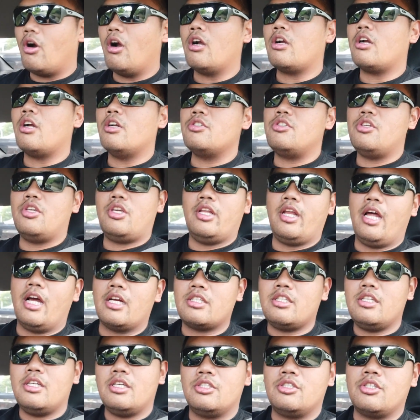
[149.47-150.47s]
our cars, you can
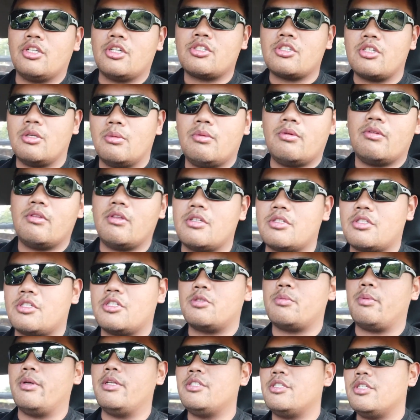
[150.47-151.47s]
actually adjust some of the
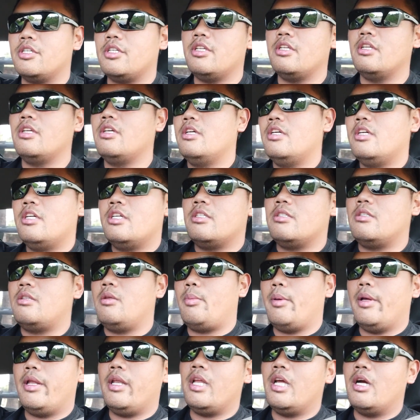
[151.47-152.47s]
suspension
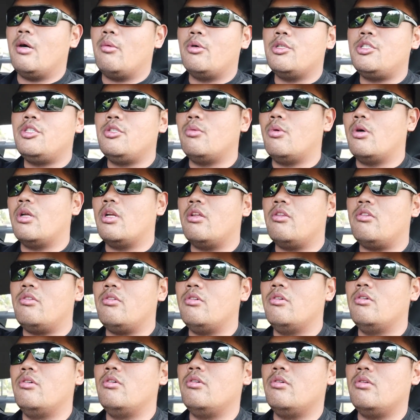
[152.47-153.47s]
depending on what you want to
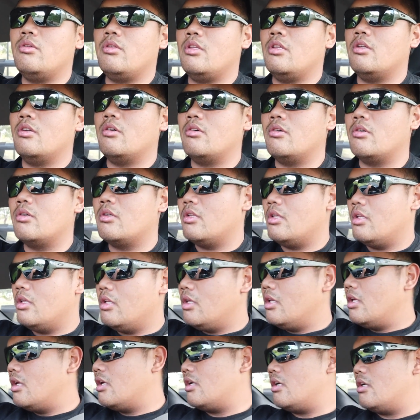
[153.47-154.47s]
do. You
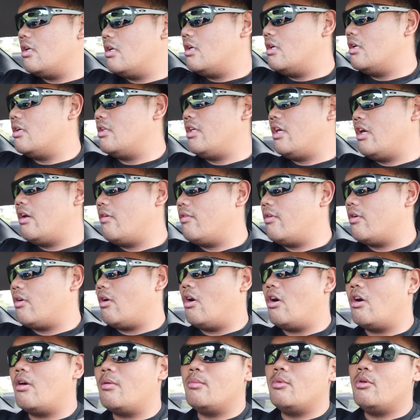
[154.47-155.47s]
know, you have your
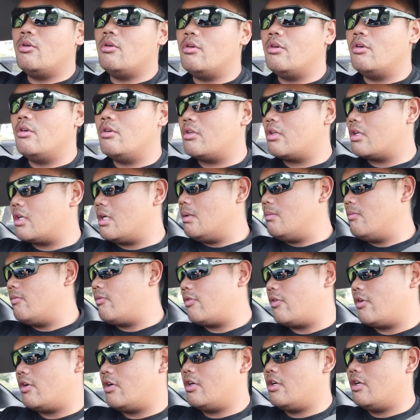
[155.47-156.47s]
R mode,
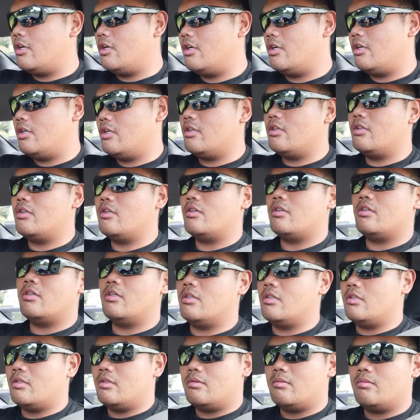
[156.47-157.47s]
comfort,
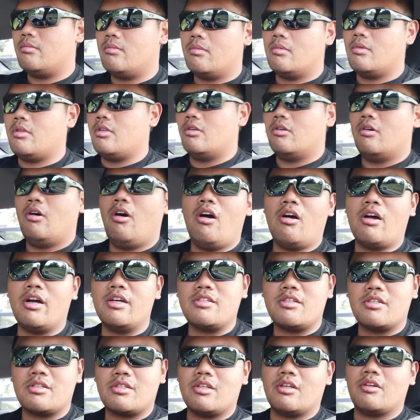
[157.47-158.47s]
you know, all
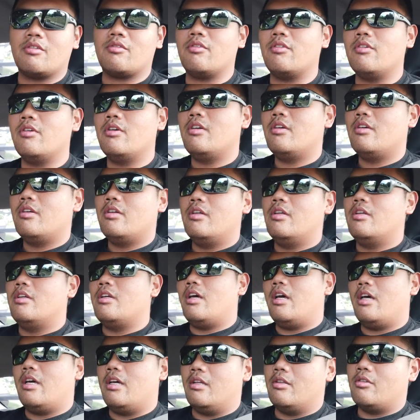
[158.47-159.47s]
kinds of stuff.
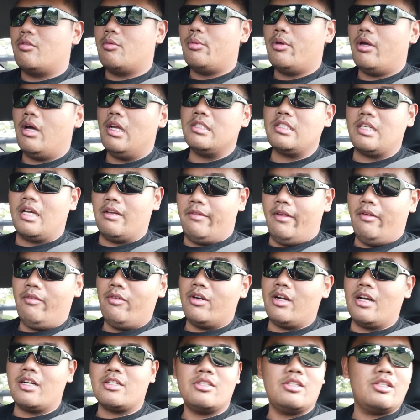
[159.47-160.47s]
And to be honest, I've
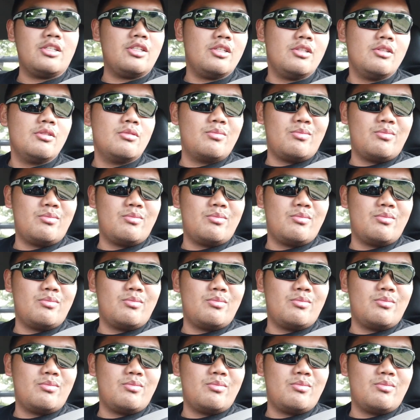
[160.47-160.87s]
never actually